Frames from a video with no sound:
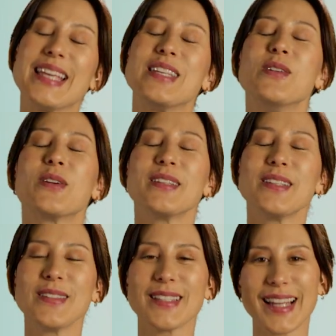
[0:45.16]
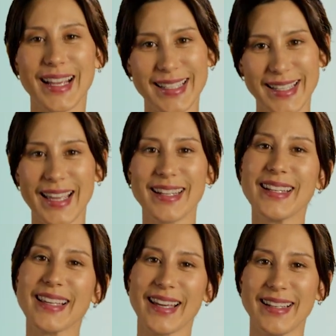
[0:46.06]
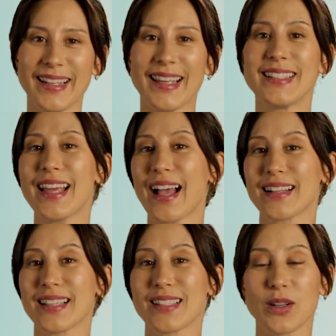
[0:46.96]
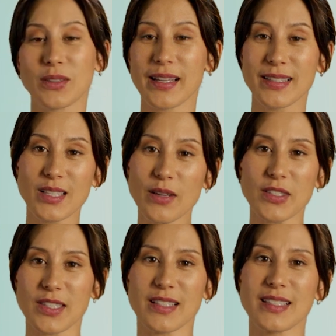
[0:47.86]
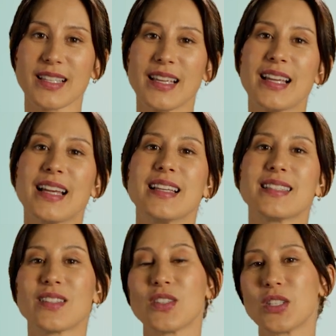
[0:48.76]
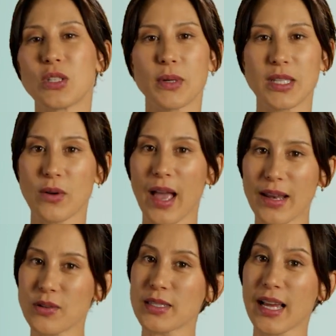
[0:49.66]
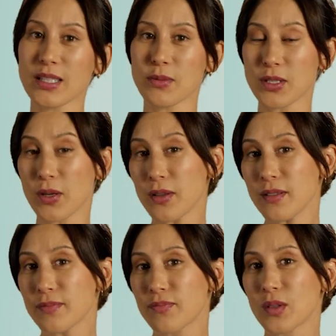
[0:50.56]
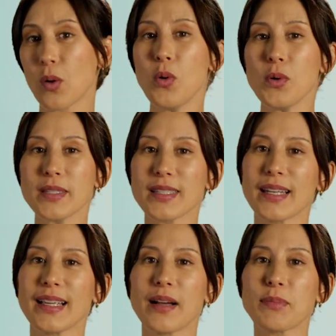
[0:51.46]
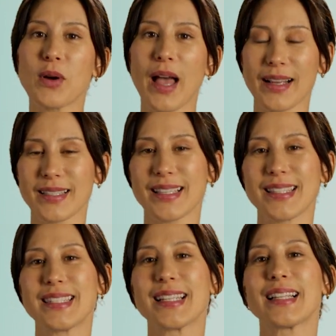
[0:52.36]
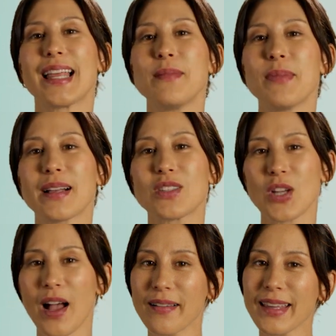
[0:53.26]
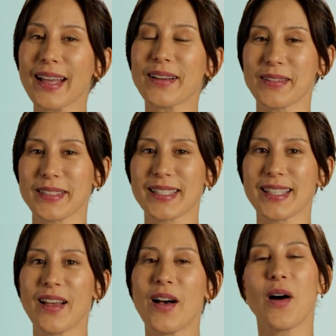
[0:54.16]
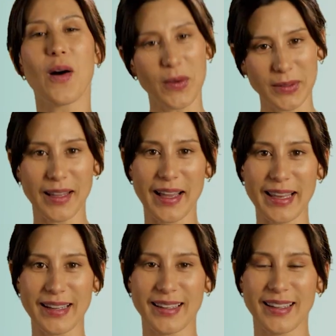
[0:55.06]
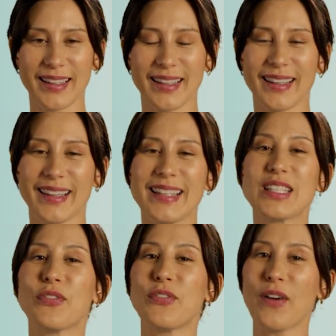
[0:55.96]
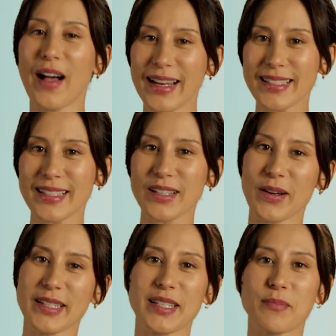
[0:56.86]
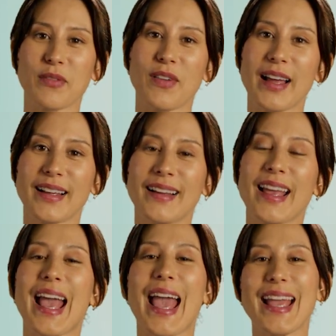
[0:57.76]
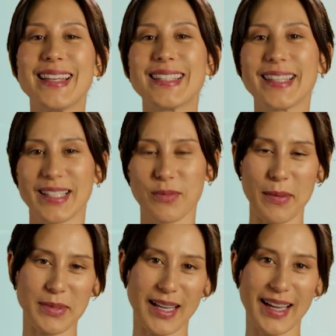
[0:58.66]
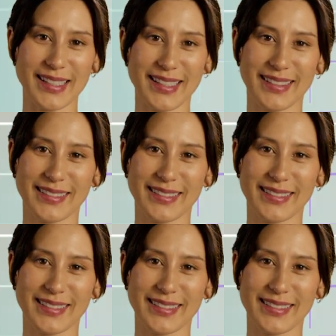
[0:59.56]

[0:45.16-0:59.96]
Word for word: You can use it again and again to access online services, such as doing your annual tax return or setting up your access to claim back childcare costs online. To find an accredited provider, head to this website.